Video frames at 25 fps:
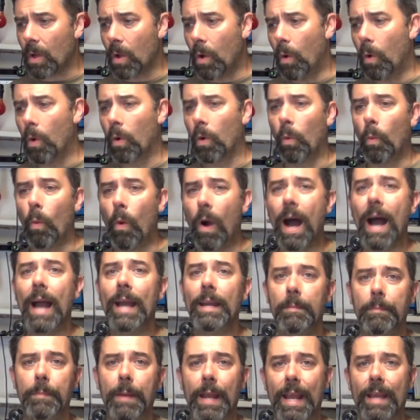or
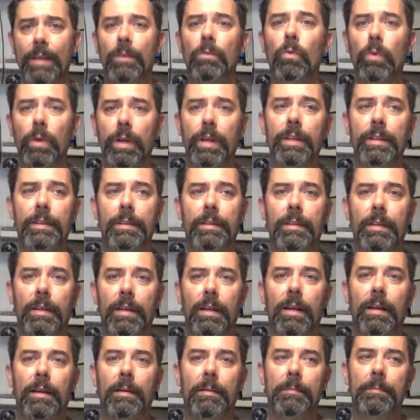wide
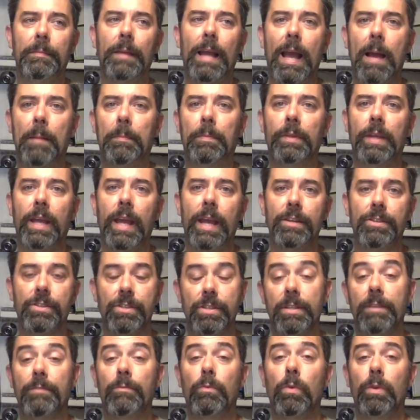bandwidth
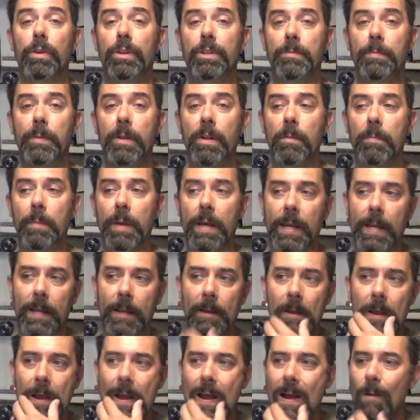applications, if we're
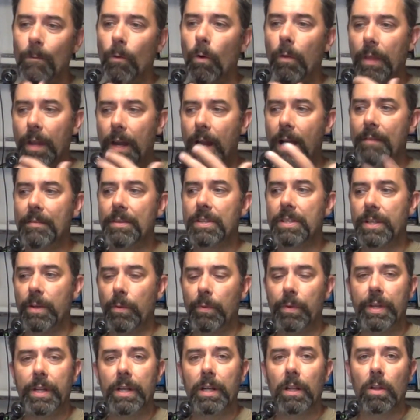experimenting, well, then obviously
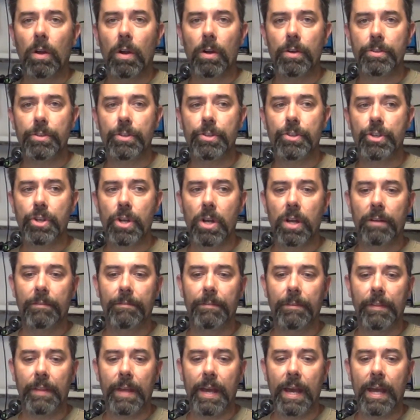we need a larger chunk
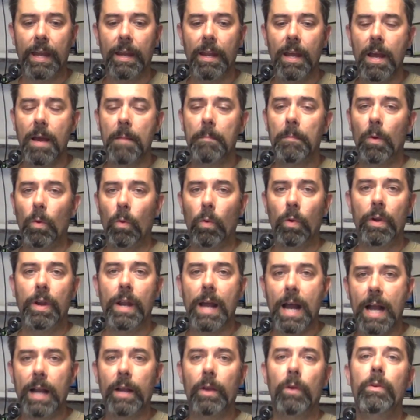for that. But we're
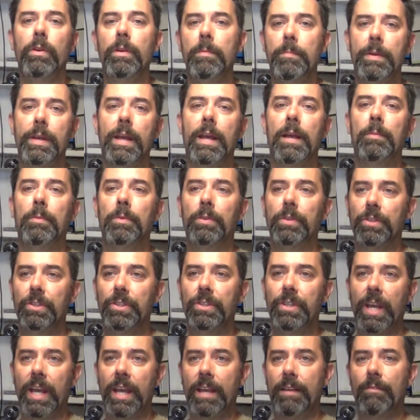not going to be able to
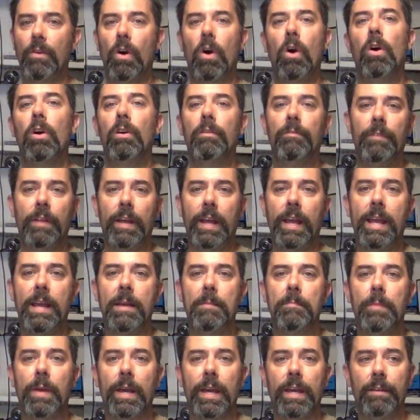save all of the
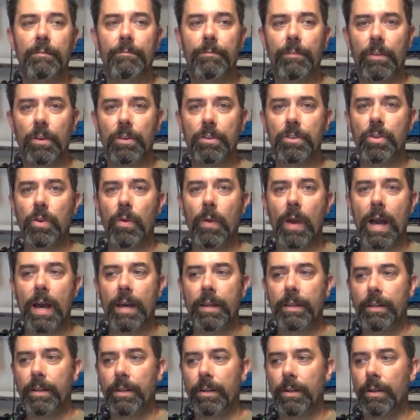ham band. And for those of you
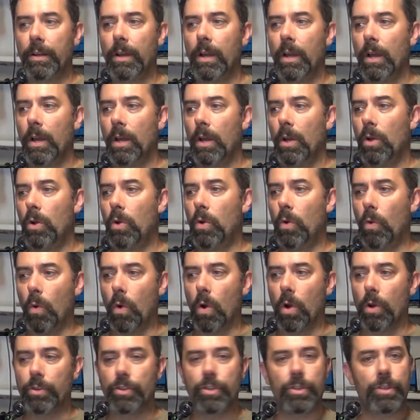out here who
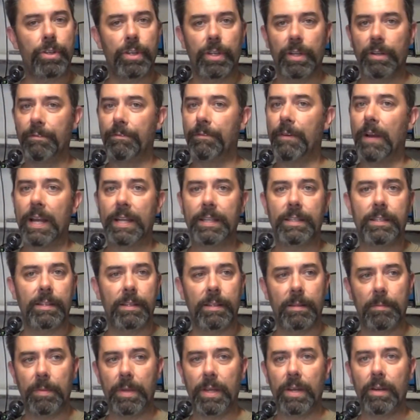are just going to fight to
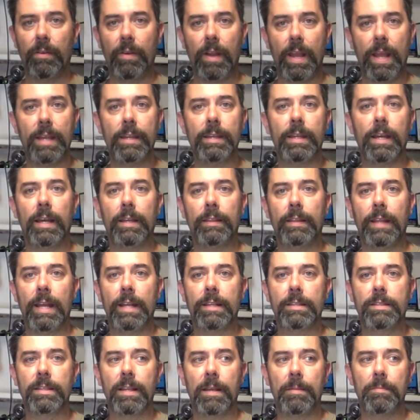the bitter end on
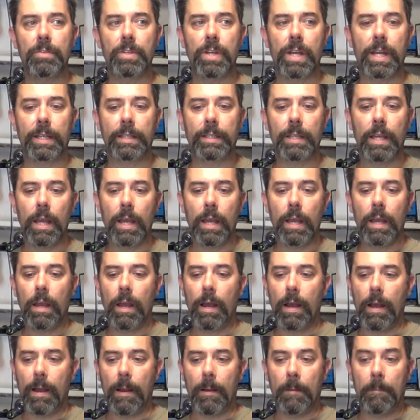that subject,
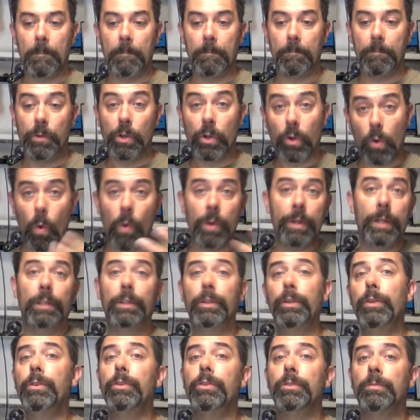you're going to
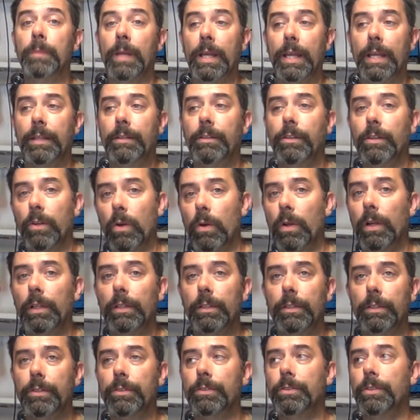lose, man. You're going to
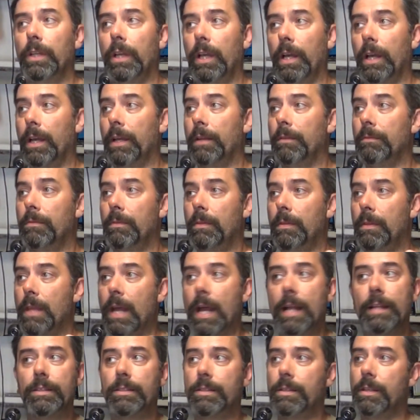lose.
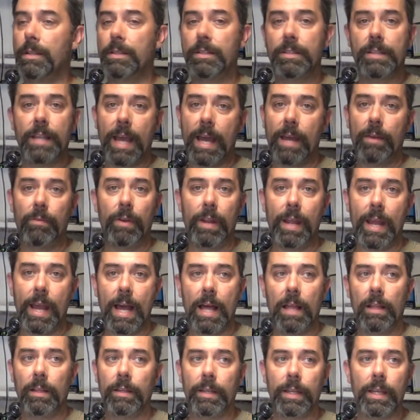That's just sad
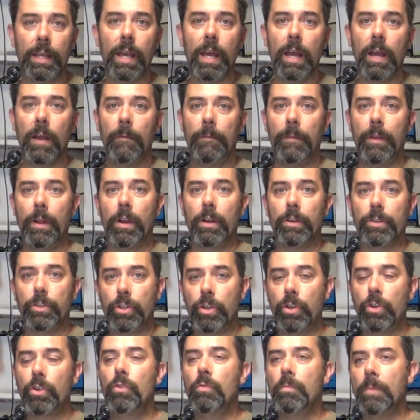reality. There are
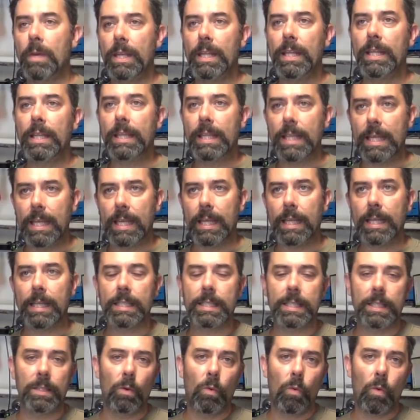too many
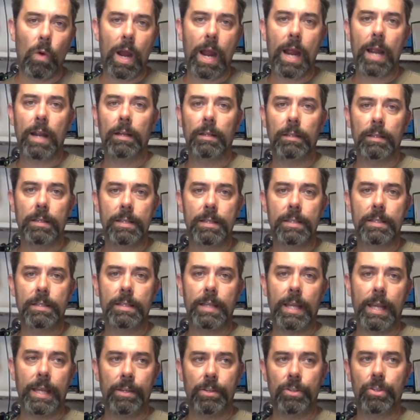things in the
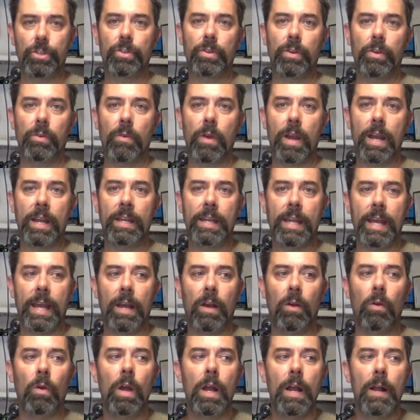wireless industry right
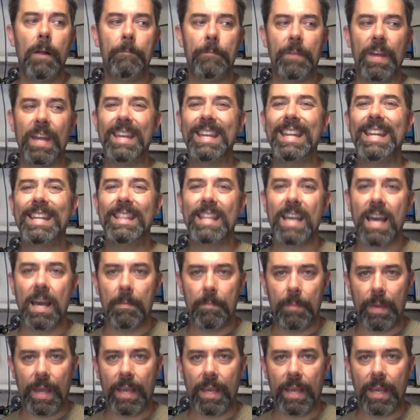now that need that